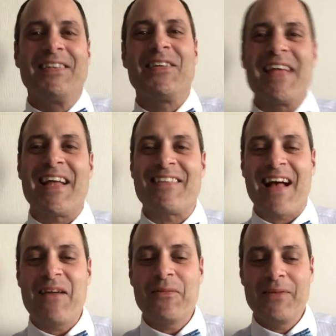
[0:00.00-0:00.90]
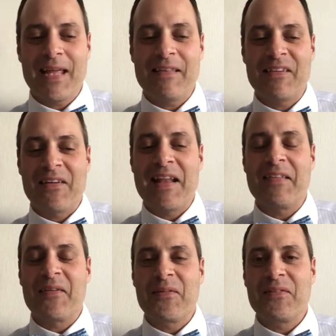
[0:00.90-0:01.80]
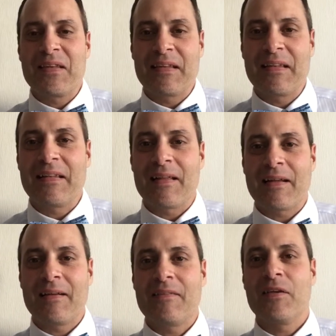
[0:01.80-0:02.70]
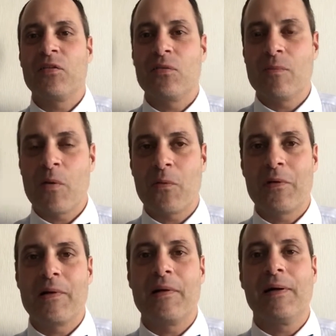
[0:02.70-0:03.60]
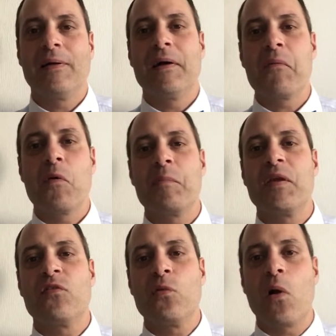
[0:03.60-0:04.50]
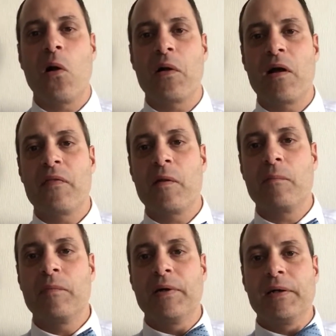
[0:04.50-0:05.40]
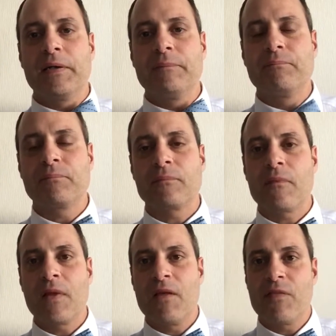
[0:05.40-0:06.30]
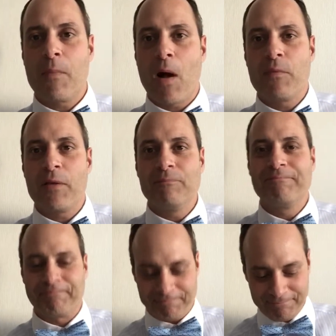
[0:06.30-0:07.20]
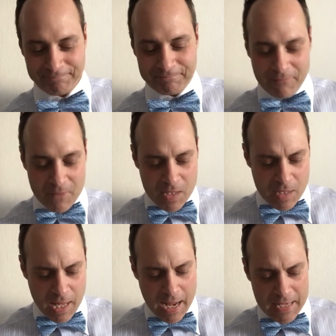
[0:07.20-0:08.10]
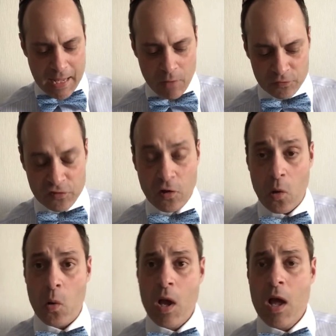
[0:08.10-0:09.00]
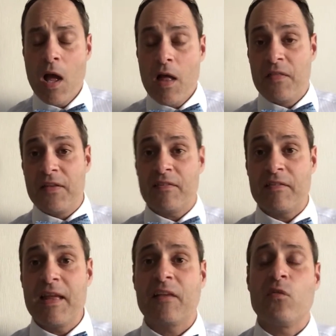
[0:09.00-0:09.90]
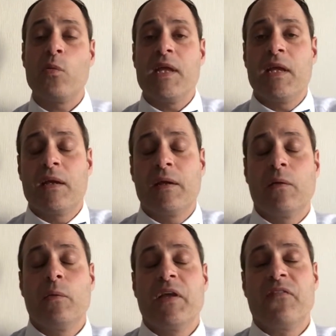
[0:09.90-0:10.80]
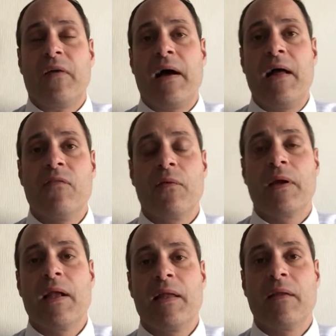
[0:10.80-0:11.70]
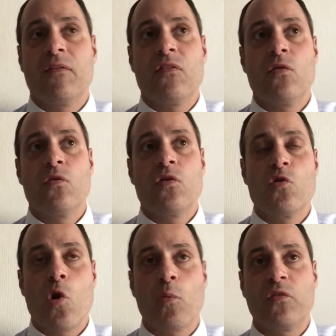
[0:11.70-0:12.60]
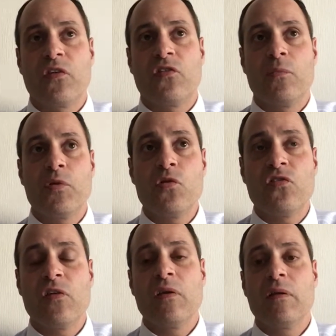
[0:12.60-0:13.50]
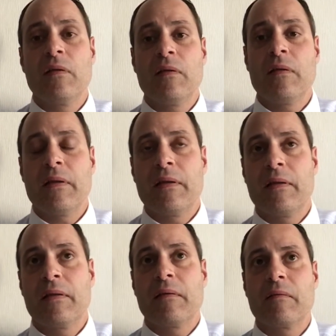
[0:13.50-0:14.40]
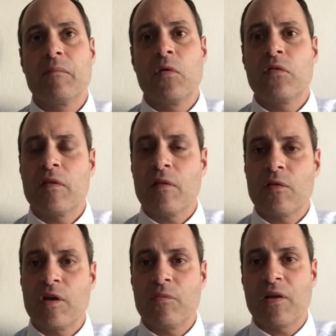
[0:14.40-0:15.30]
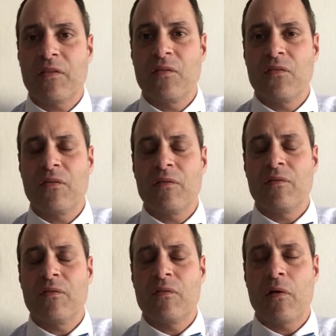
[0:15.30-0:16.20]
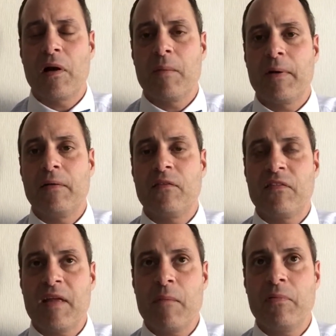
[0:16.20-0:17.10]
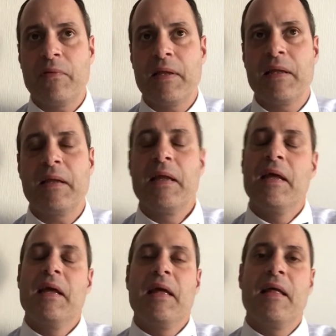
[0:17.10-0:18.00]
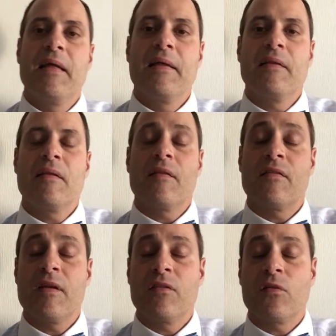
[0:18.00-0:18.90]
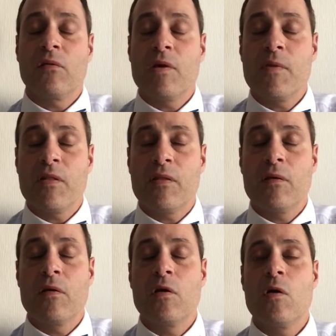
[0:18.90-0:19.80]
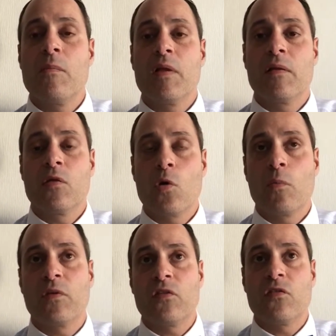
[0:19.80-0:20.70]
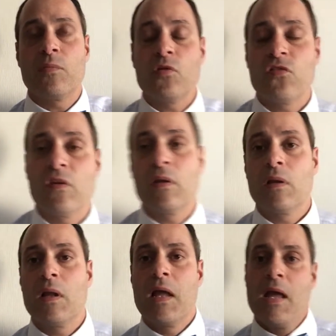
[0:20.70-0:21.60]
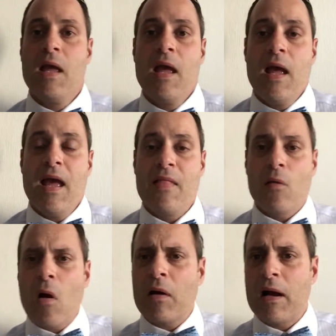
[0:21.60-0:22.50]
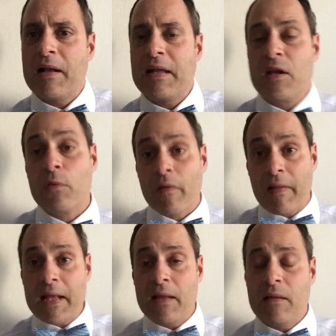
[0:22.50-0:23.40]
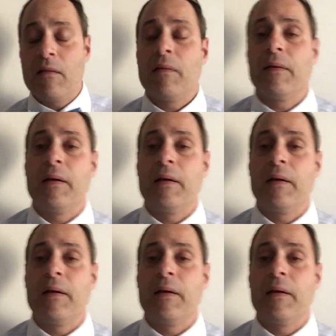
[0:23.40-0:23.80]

So yes, I will get to grading those, and like I said, true to my word, I won't be too hard on them if you bombed it. Anyhow, so this next week, week 5, we're getting into the normal distribution, and most of the learning objectives talk about sampling and the central limit theorem and the normal distribution, and they're all kind of interrelated.